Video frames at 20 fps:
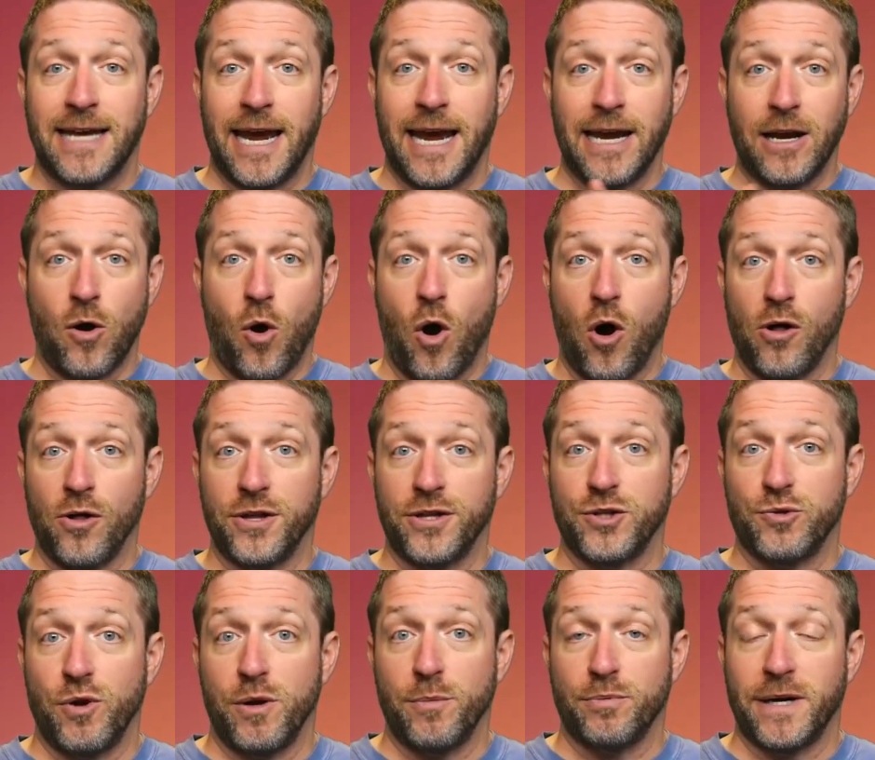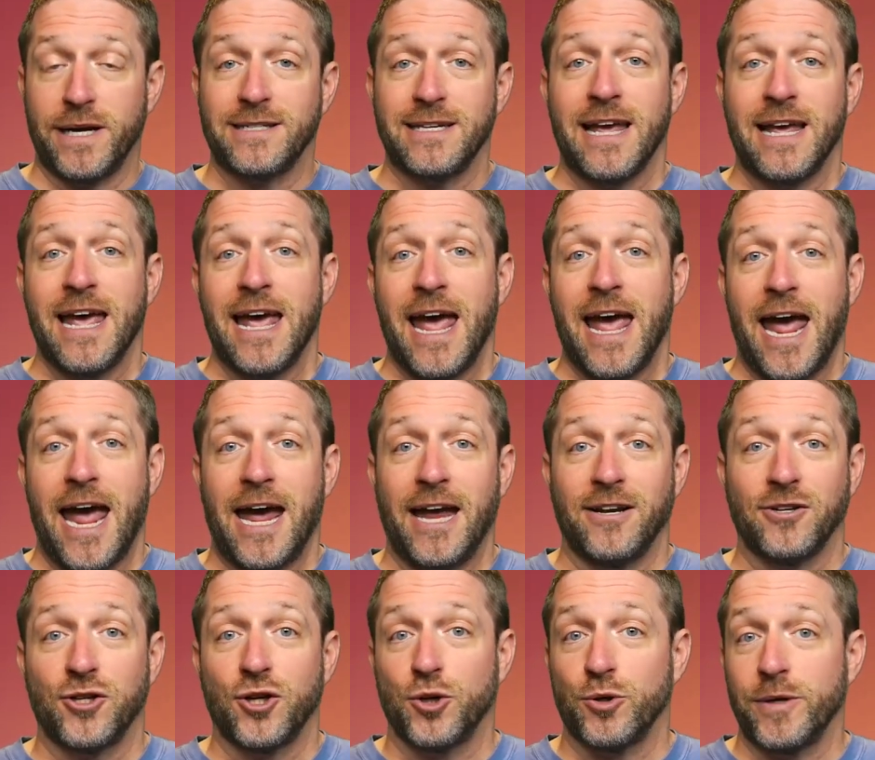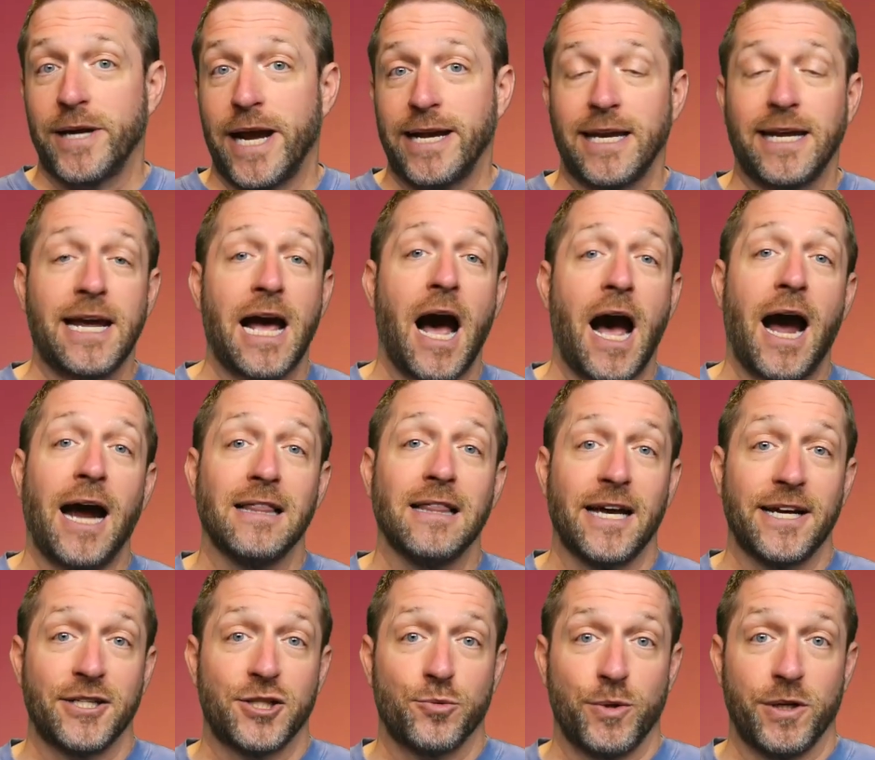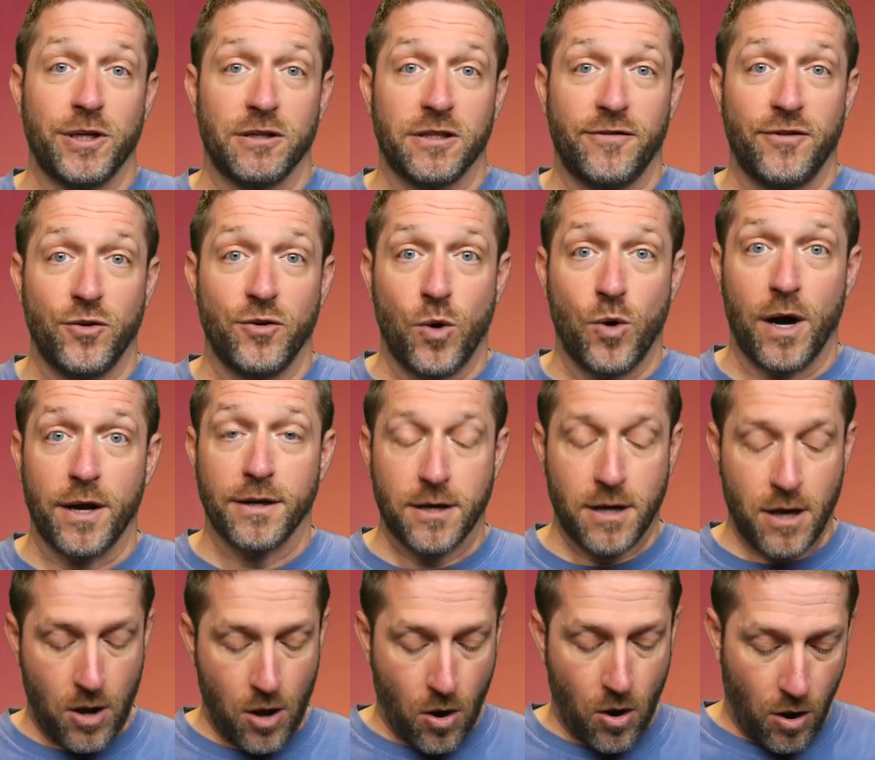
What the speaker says: take all of these replays and create a highlights reel if you want.